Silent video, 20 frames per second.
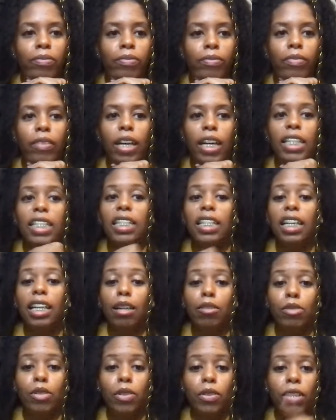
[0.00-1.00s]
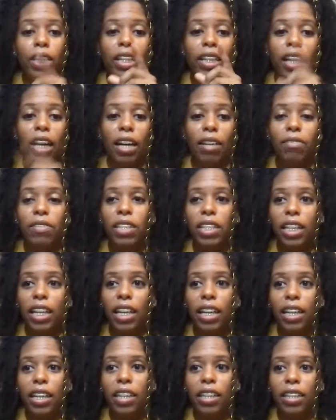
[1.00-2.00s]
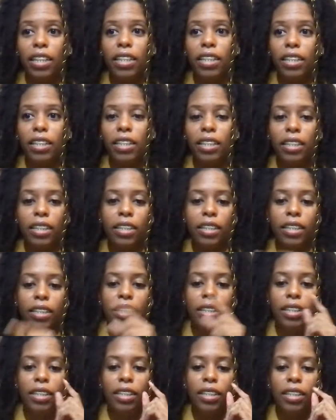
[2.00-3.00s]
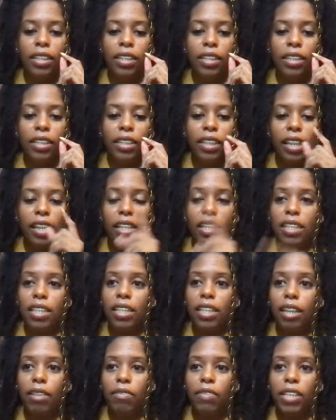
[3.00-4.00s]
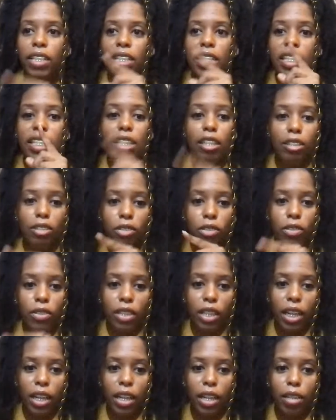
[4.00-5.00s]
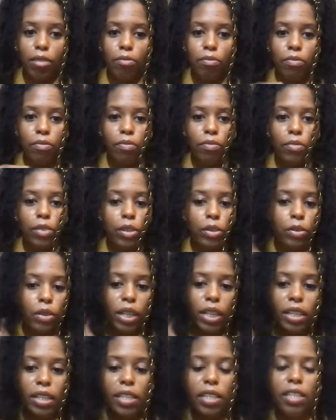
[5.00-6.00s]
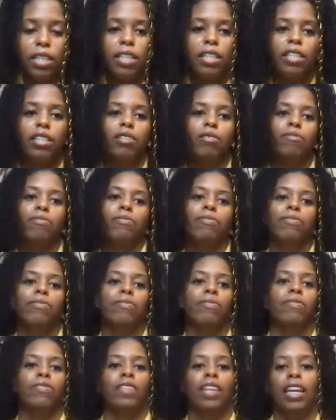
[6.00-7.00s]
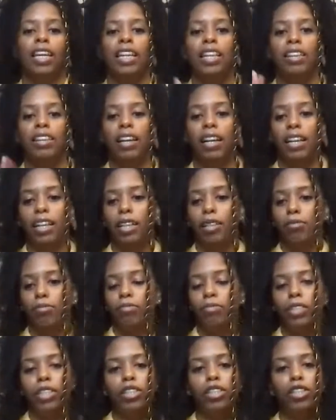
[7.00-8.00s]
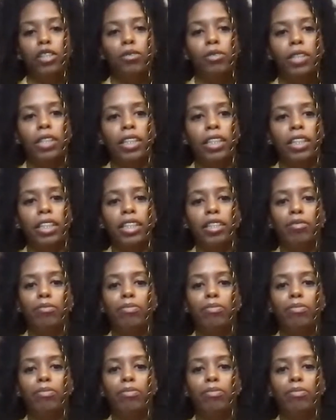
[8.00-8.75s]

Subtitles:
I said I was going live today at 7 Central Time, US. And here I am. There's no one in here.